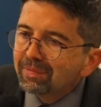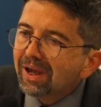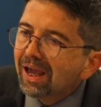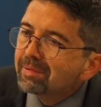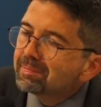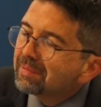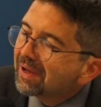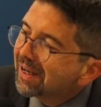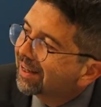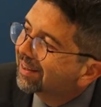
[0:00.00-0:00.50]

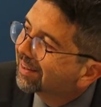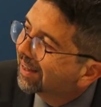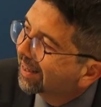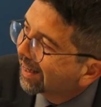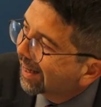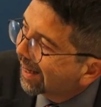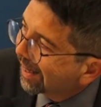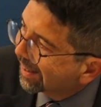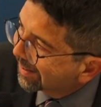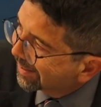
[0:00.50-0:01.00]
a
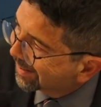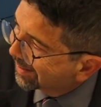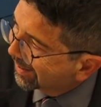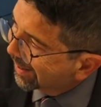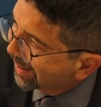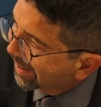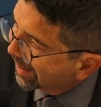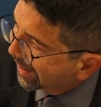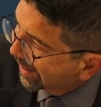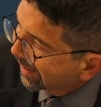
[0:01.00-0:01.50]
militarized
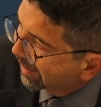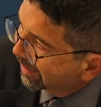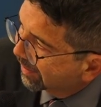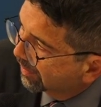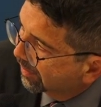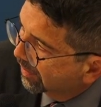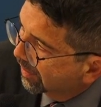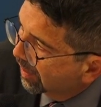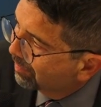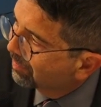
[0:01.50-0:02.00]
area,
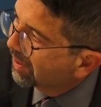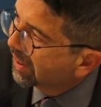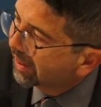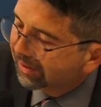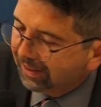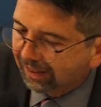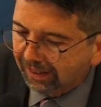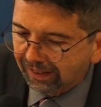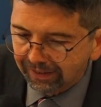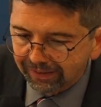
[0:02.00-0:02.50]
a
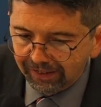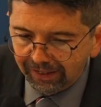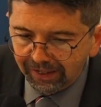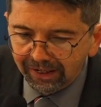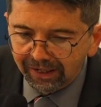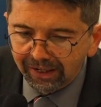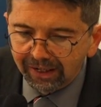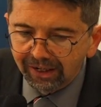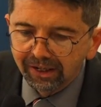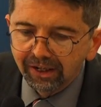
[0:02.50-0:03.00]
militarized
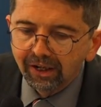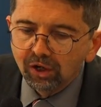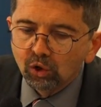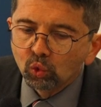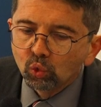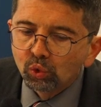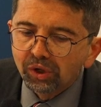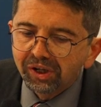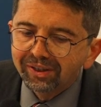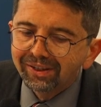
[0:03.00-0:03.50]
area
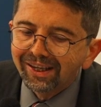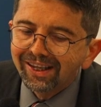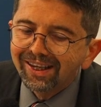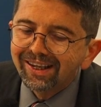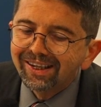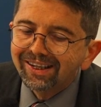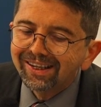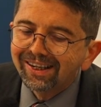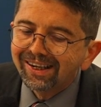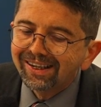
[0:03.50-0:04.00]
with
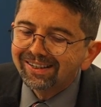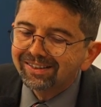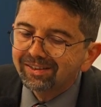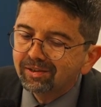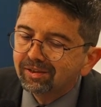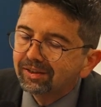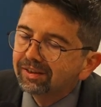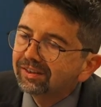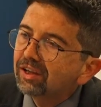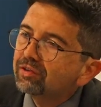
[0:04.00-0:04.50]

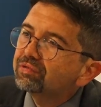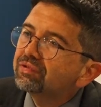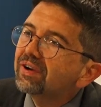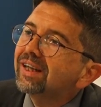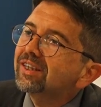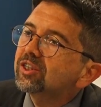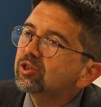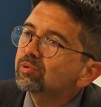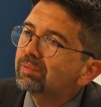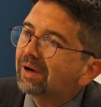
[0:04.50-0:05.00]
increasing
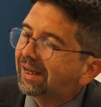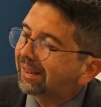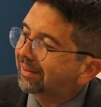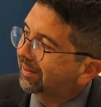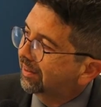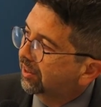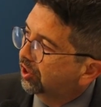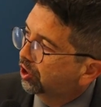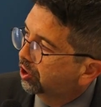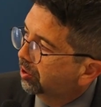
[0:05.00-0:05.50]
defense
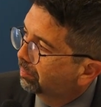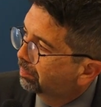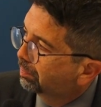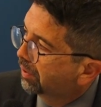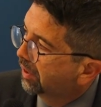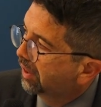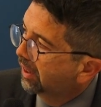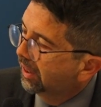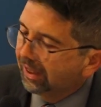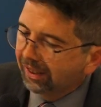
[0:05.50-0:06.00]

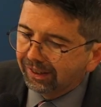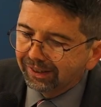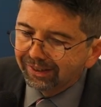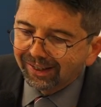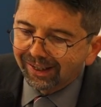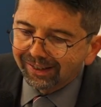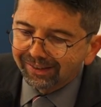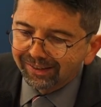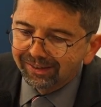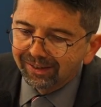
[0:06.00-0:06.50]
partnership
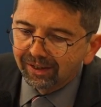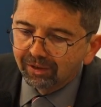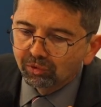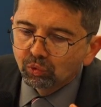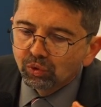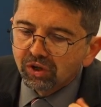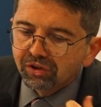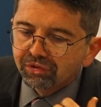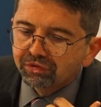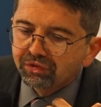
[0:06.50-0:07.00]
that
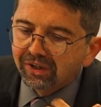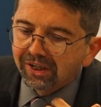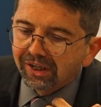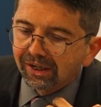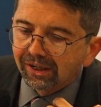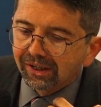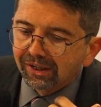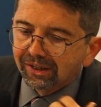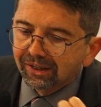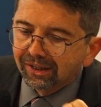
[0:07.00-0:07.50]
we
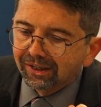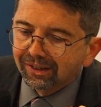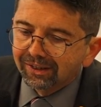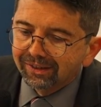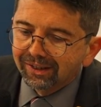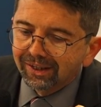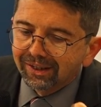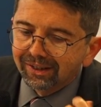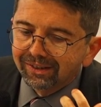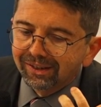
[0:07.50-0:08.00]
feel the,
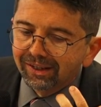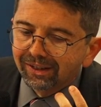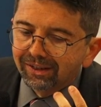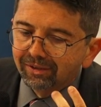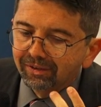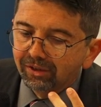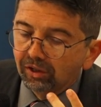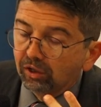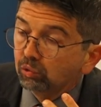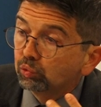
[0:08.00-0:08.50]

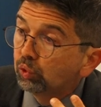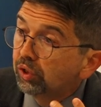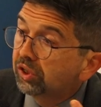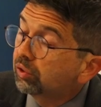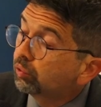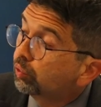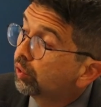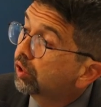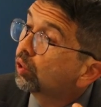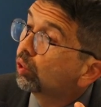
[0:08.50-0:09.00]
the,
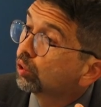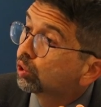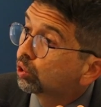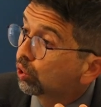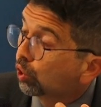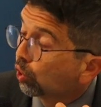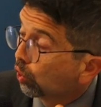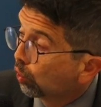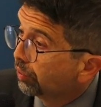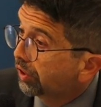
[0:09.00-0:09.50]
with, with also
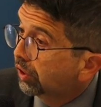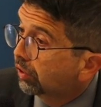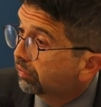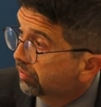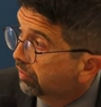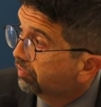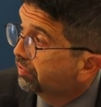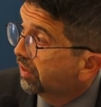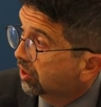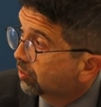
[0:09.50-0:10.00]
growing of
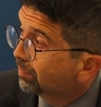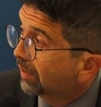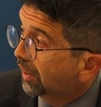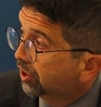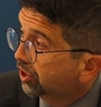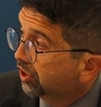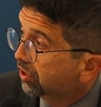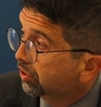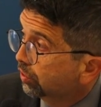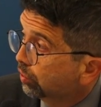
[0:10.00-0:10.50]
defense
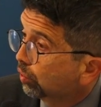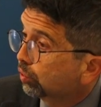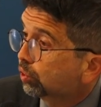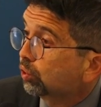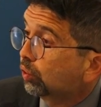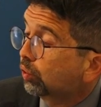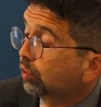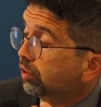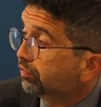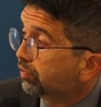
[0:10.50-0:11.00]
budgets,
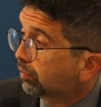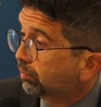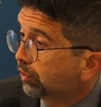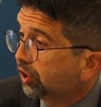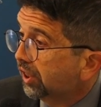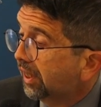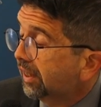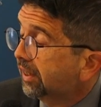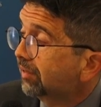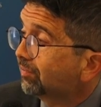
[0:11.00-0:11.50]
not only from
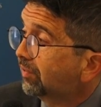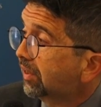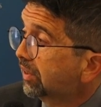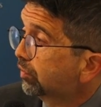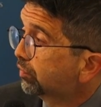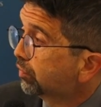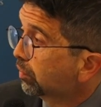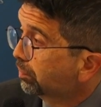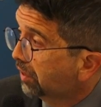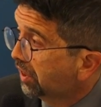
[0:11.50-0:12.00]
China,
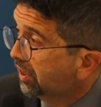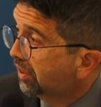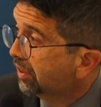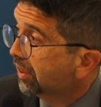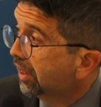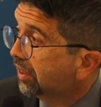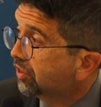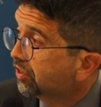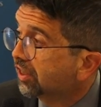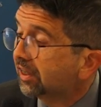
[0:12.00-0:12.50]
but from
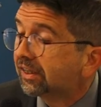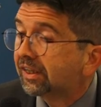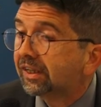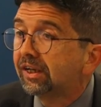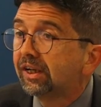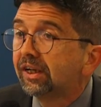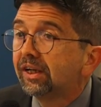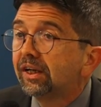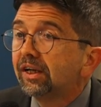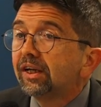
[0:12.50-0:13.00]
India, et cetera,
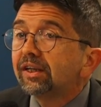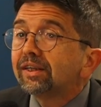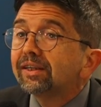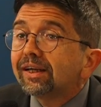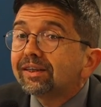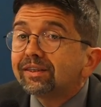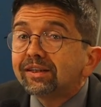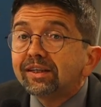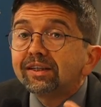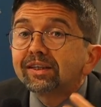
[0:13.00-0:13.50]

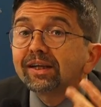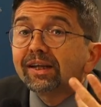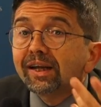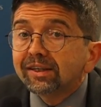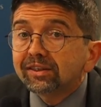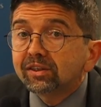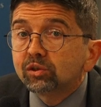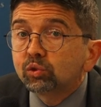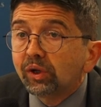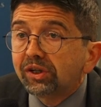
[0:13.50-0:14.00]
that in the
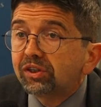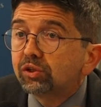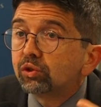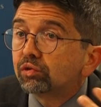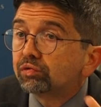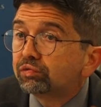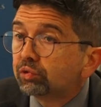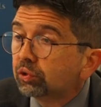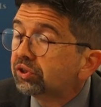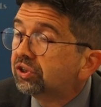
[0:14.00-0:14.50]
next twenty
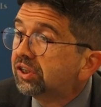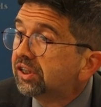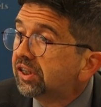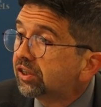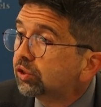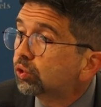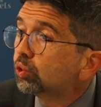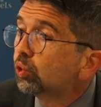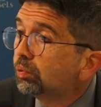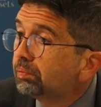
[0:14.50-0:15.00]
or forty
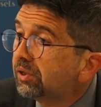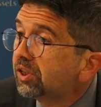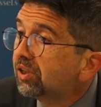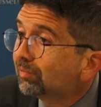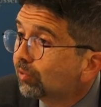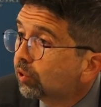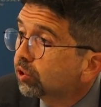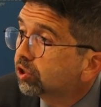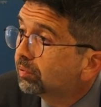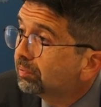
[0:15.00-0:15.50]
years could be the
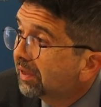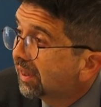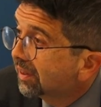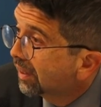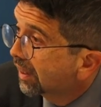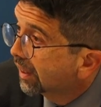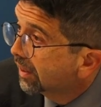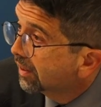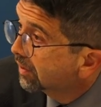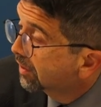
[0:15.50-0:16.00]
most
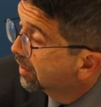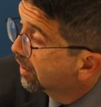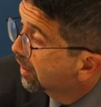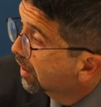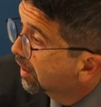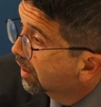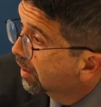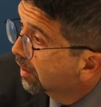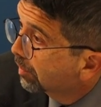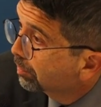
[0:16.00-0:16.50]
militarized
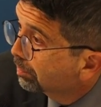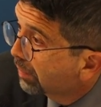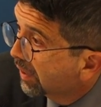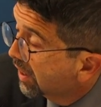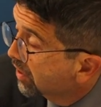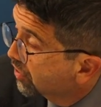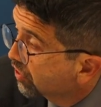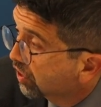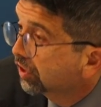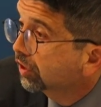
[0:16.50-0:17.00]
uh,
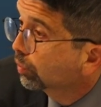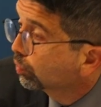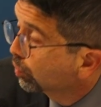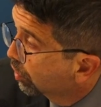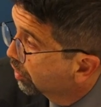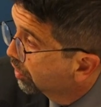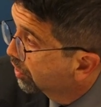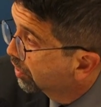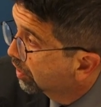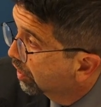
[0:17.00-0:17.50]
place in the
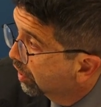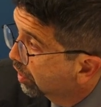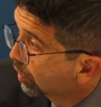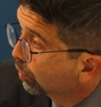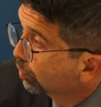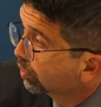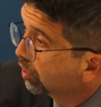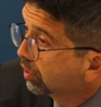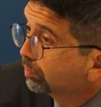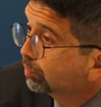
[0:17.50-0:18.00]
world,
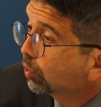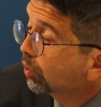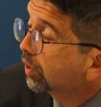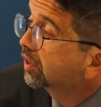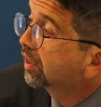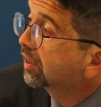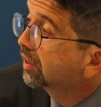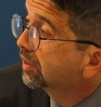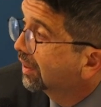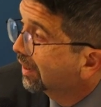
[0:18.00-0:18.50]
including more
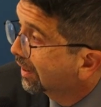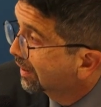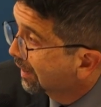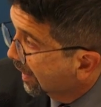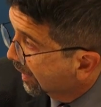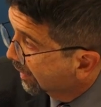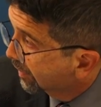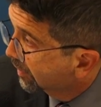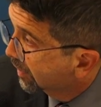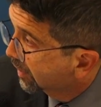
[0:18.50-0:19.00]
than the
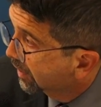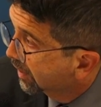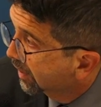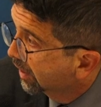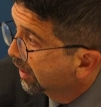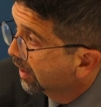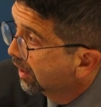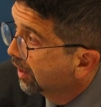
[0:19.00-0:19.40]
Atlantic.